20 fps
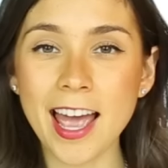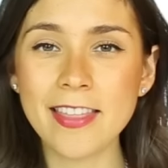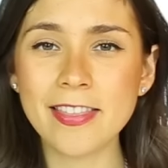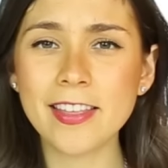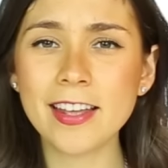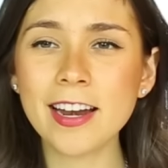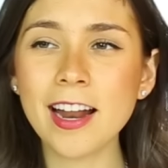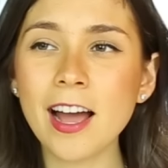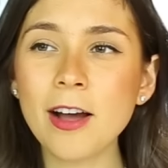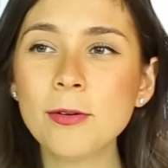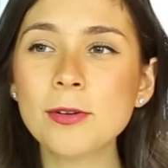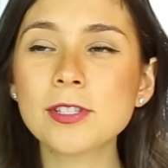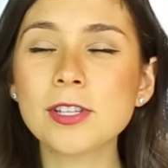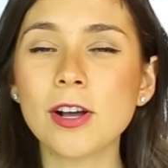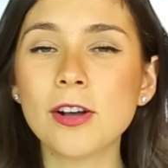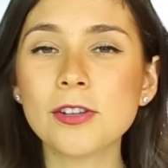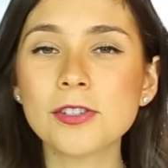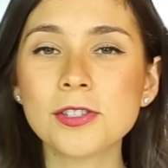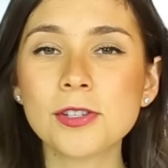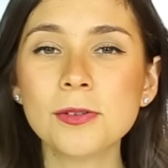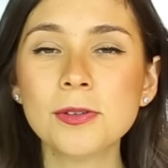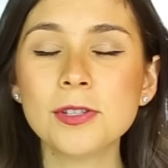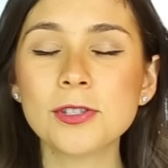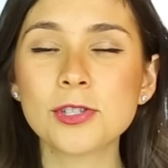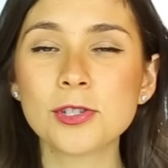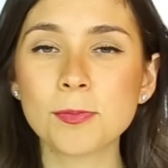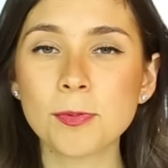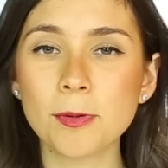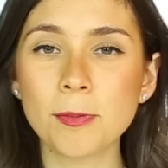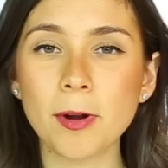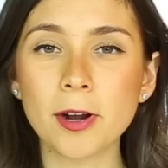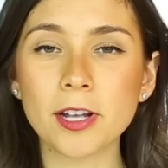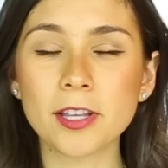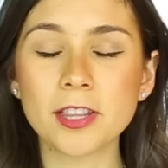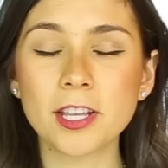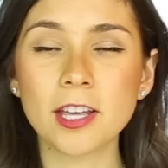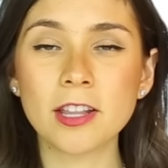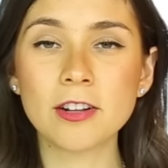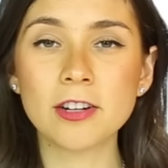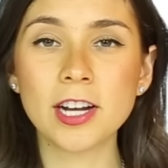And then I was also in the supermarket
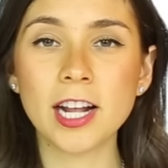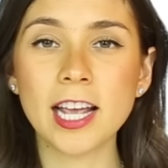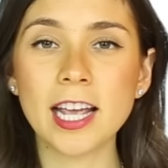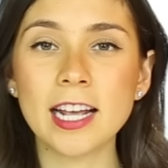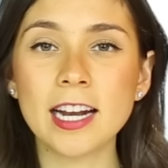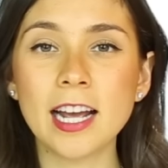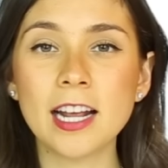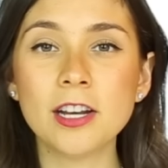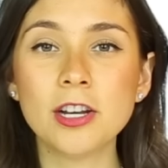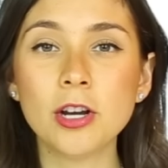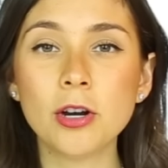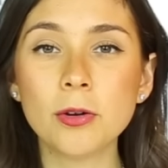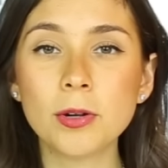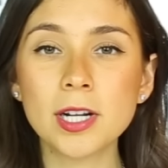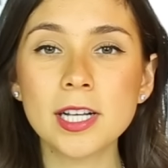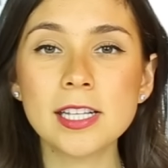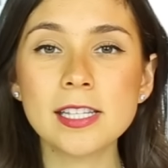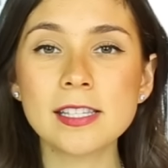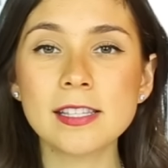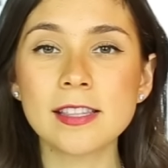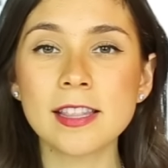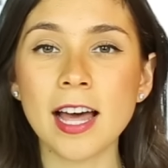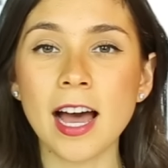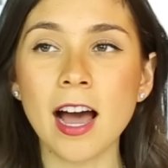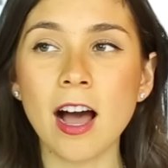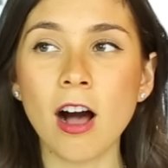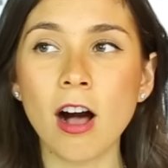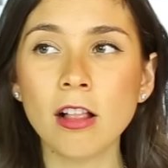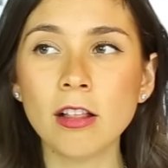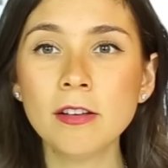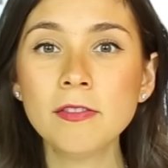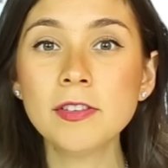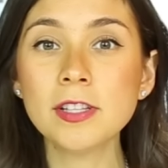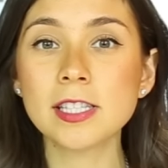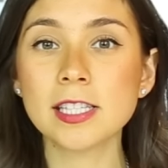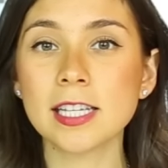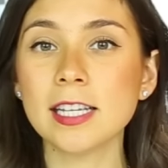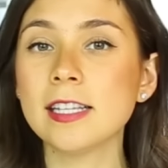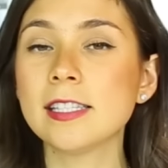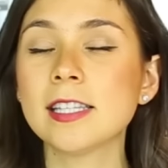the other day and I noticed that all of the
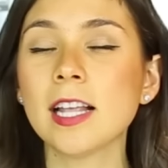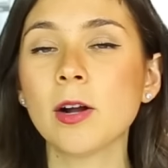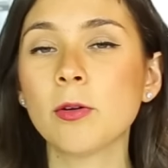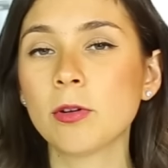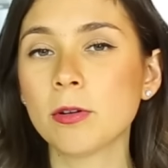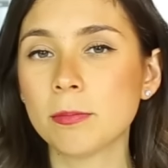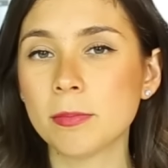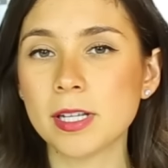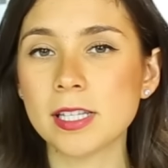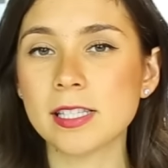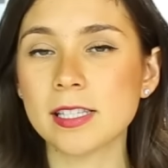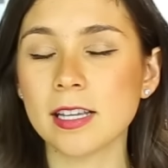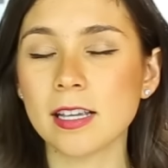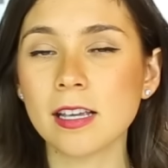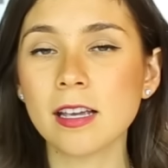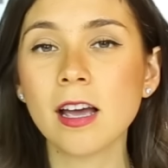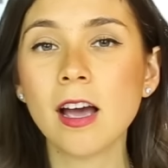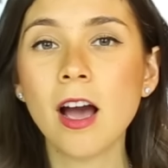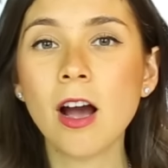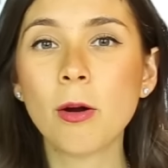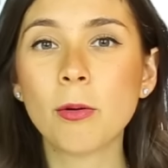teas that were missing